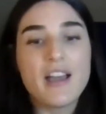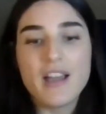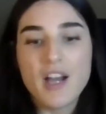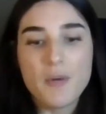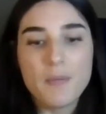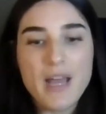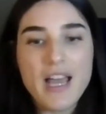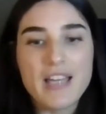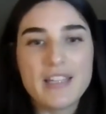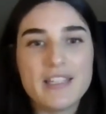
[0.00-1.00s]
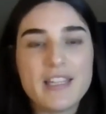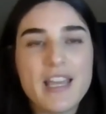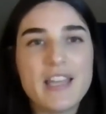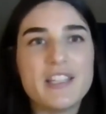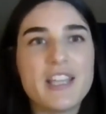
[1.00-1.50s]

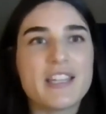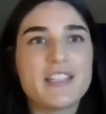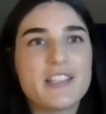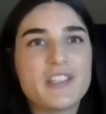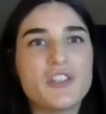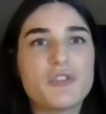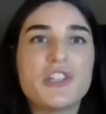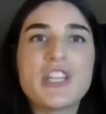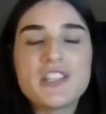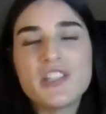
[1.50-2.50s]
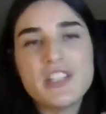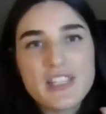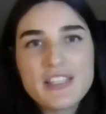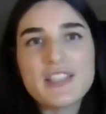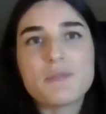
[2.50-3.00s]
and yet she
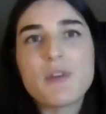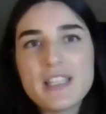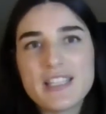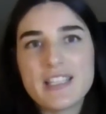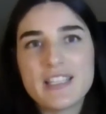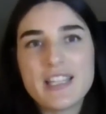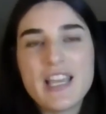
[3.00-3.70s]
sets this precedent.